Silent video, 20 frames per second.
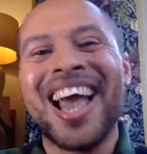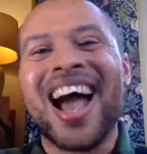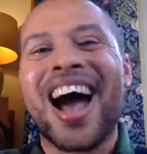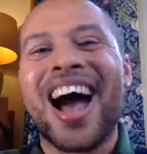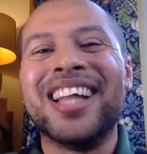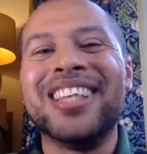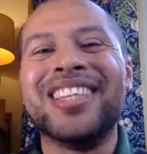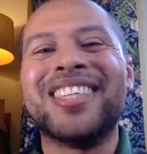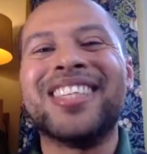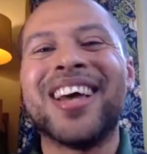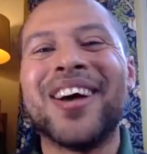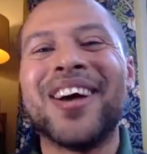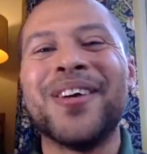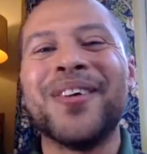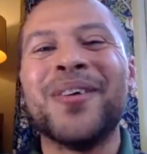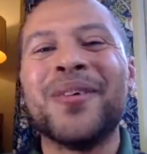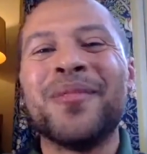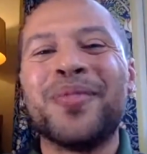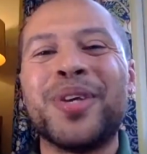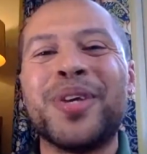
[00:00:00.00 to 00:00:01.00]
And so
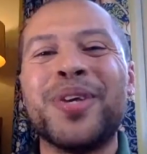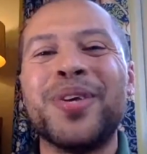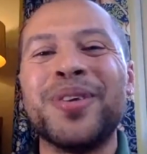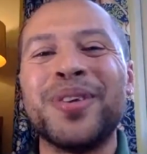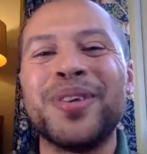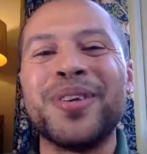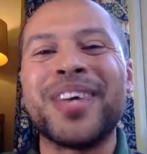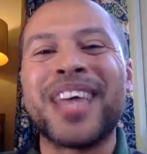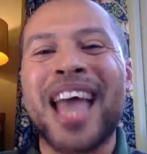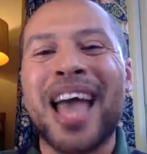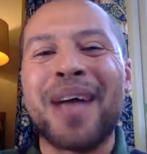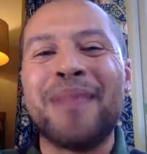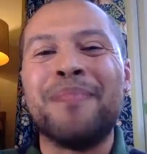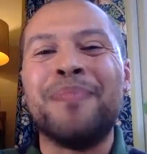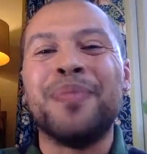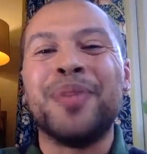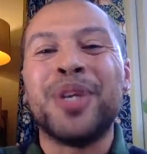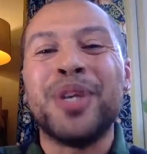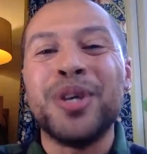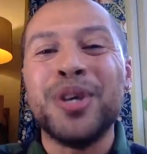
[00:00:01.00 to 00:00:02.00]
you get
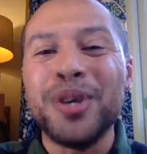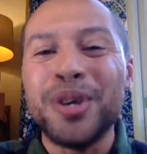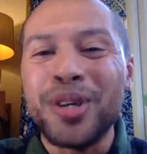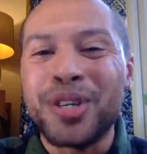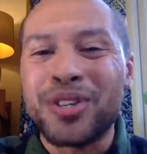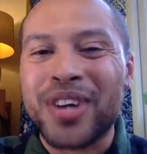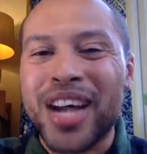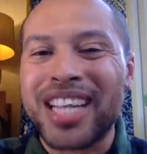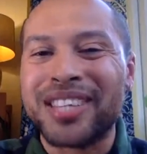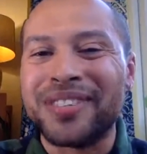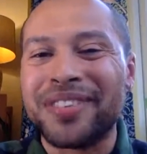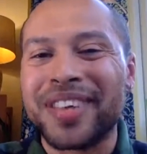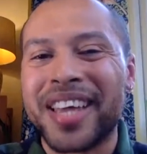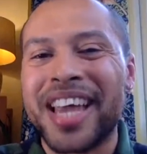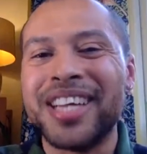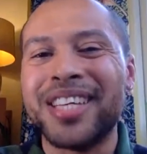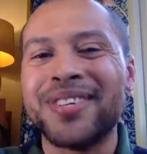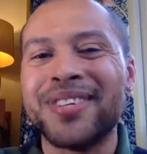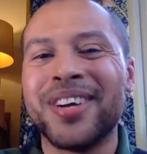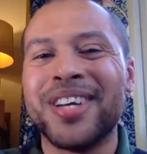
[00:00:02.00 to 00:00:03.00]
huge
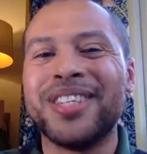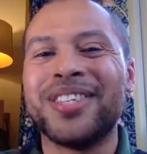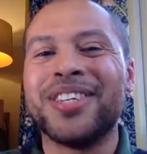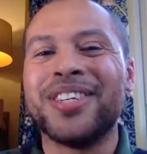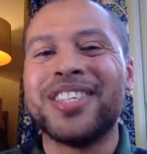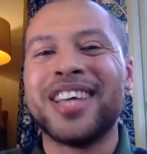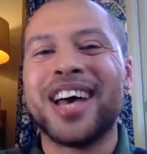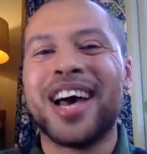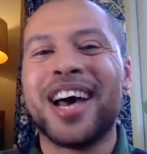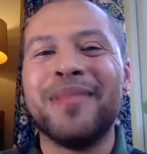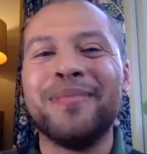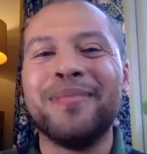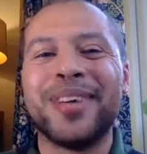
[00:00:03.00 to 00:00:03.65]
gratification once you're done,